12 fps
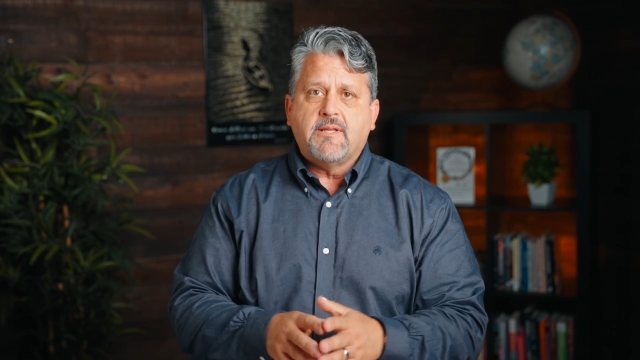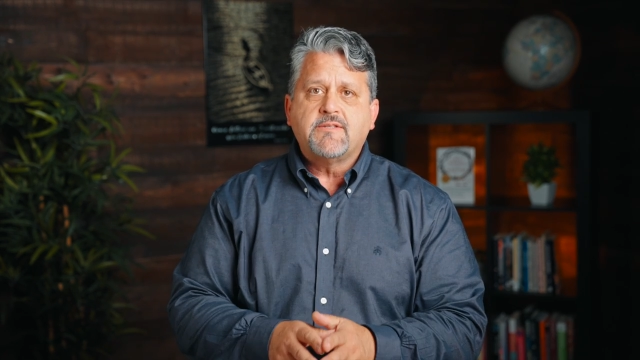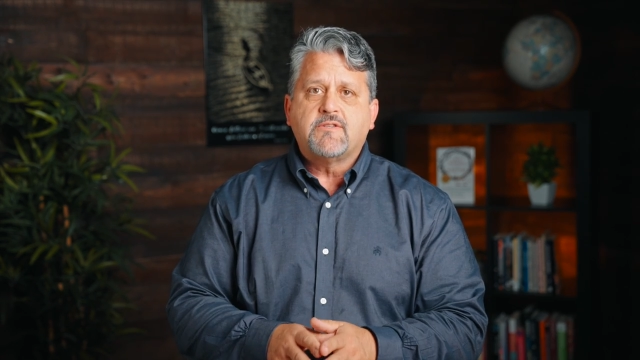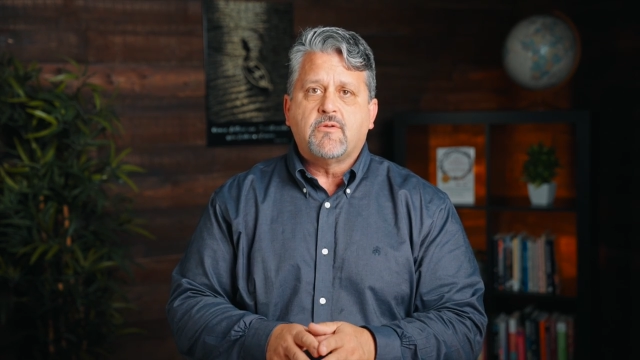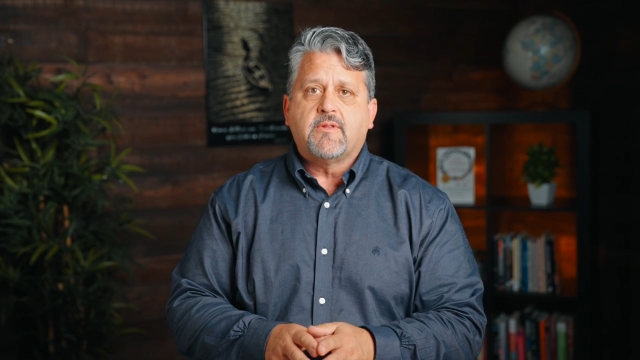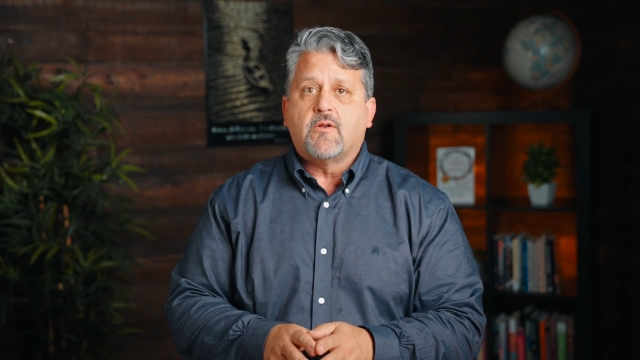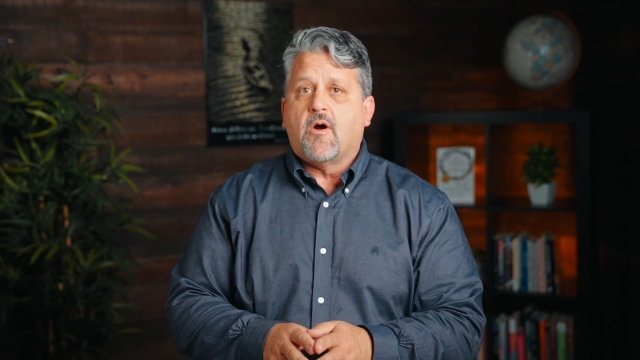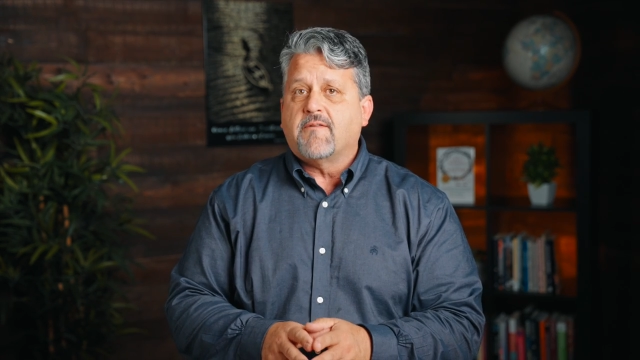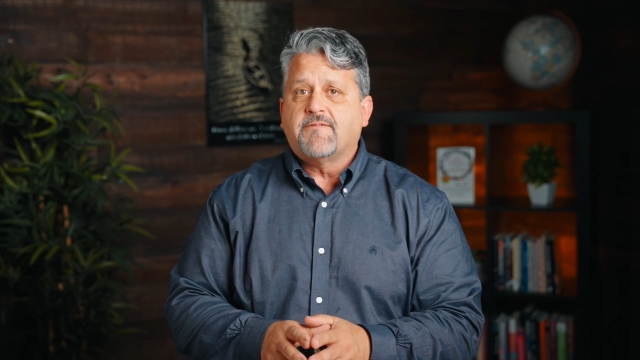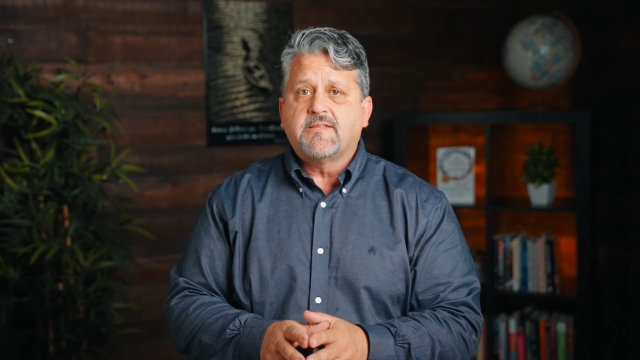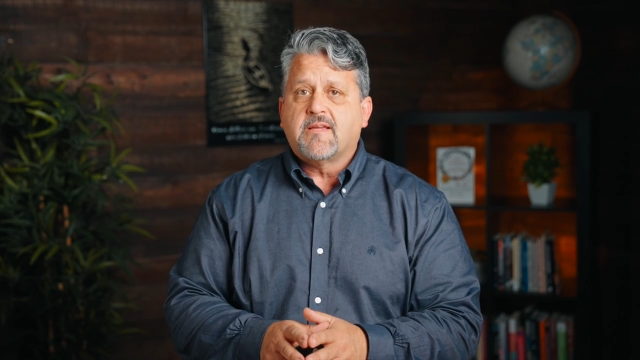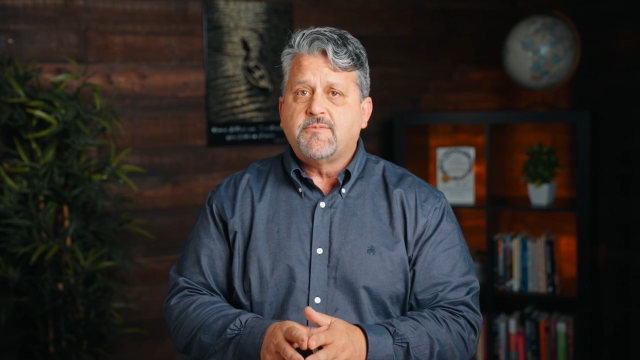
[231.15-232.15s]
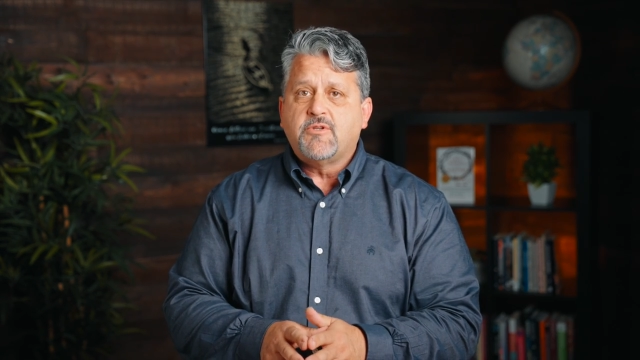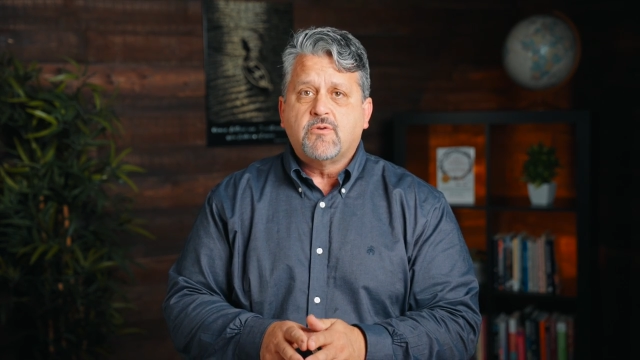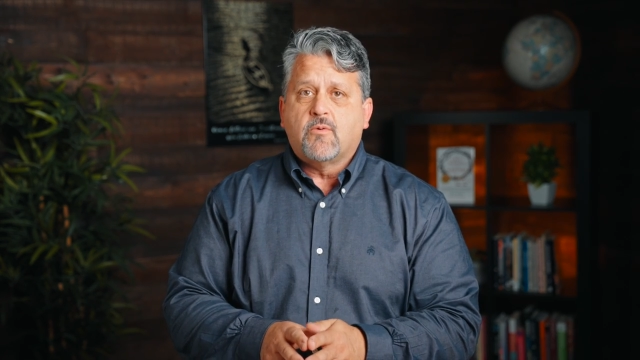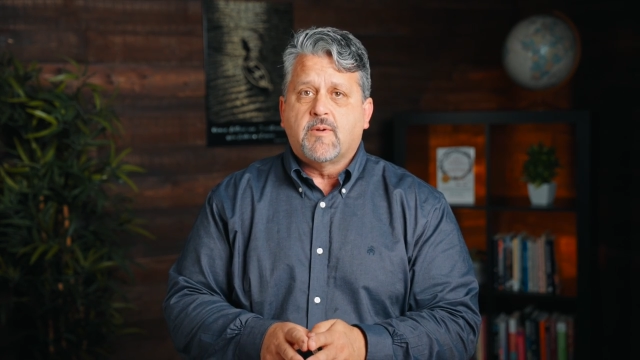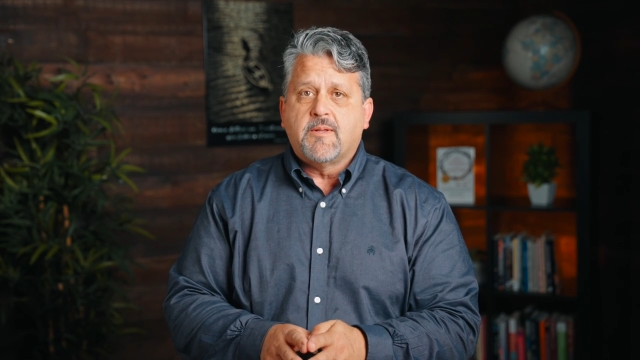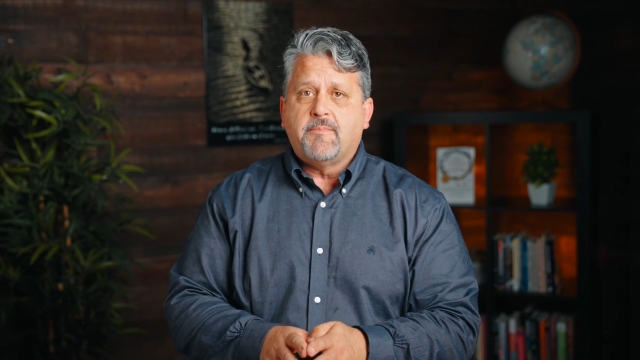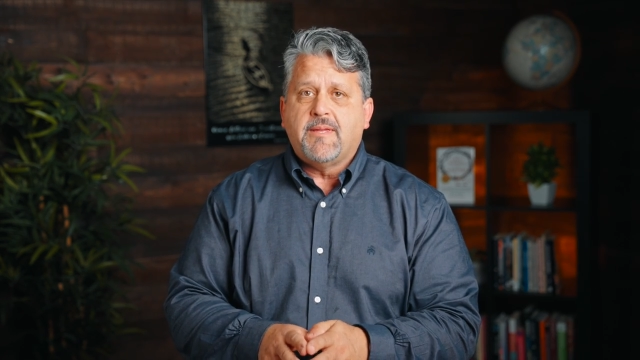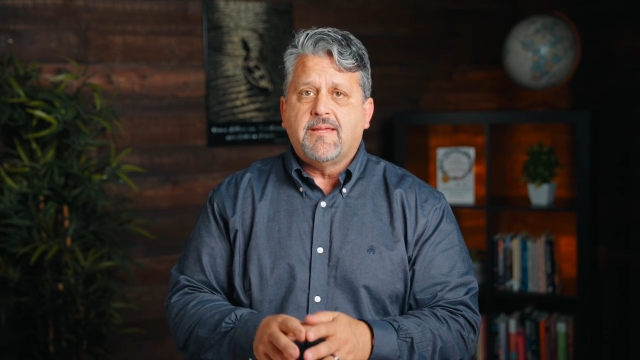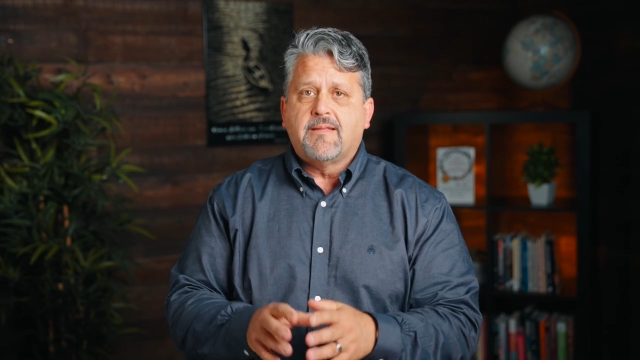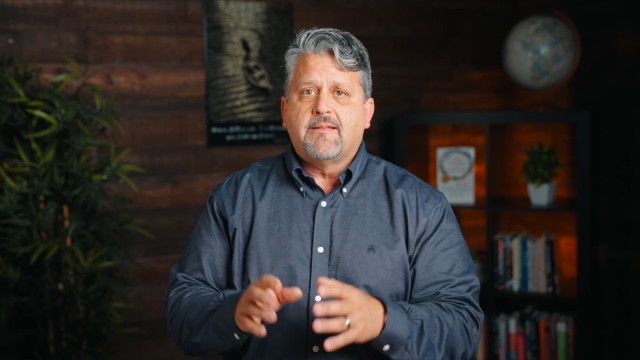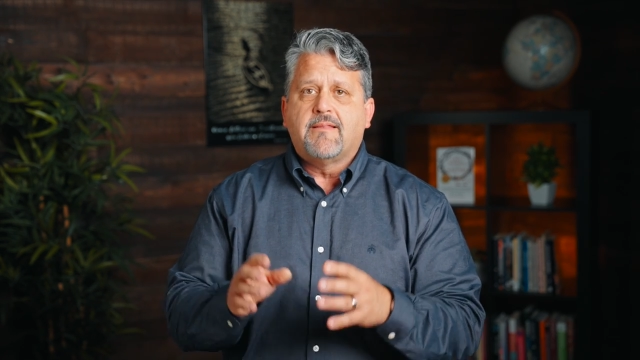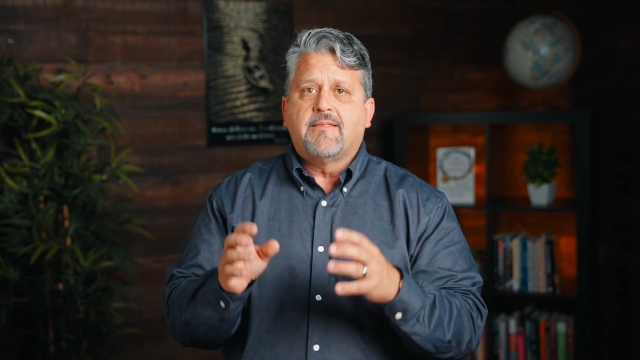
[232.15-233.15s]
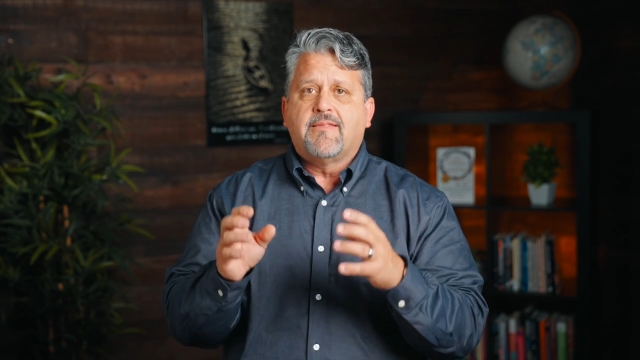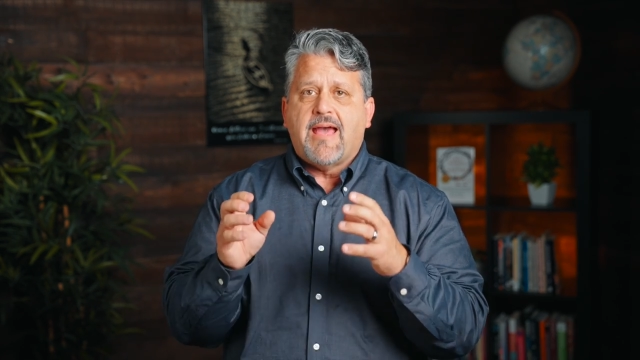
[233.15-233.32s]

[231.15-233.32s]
into that oftentimes you don't want to be in,